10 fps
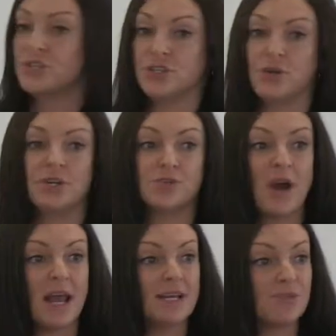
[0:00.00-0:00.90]
doing as
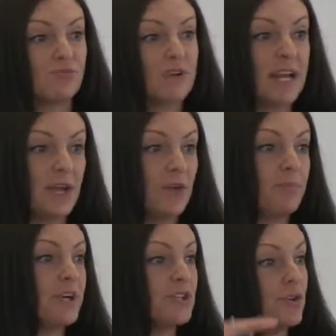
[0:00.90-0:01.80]
well is really good,
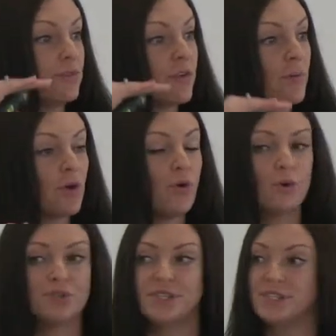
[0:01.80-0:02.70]
because from the
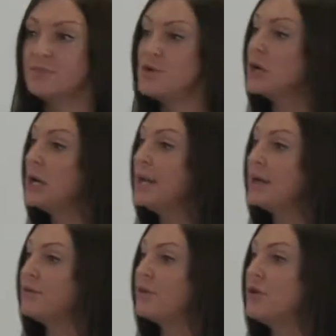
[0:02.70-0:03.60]
core system you can
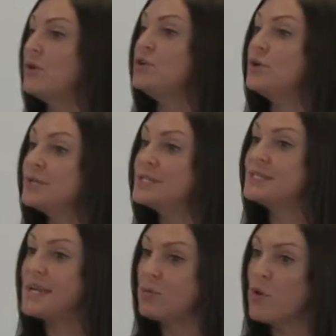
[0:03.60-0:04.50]
click through and you can
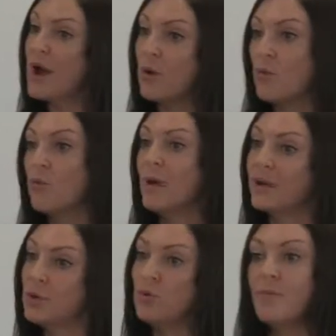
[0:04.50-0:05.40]
see what all
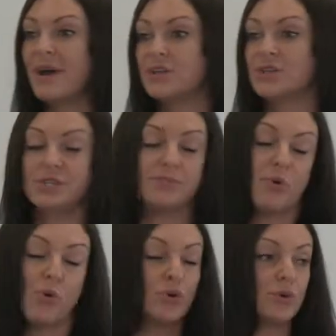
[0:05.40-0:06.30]
the managers'
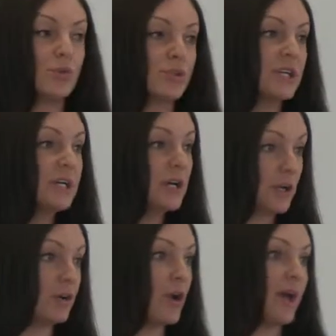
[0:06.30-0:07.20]
portals
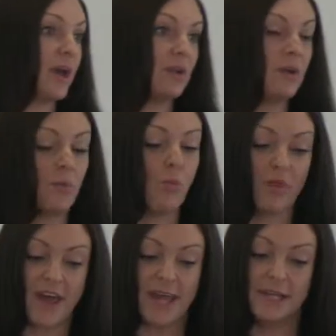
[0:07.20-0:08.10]
look like and
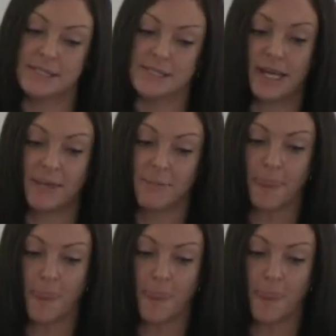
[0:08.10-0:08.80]
what they can see.